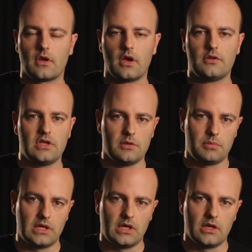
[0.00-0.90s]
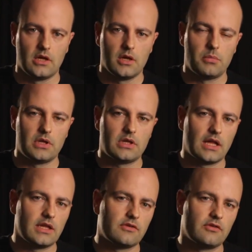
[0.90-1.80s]
a DP, but
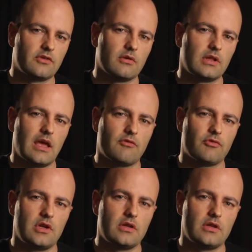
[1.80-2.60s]
not necessarily every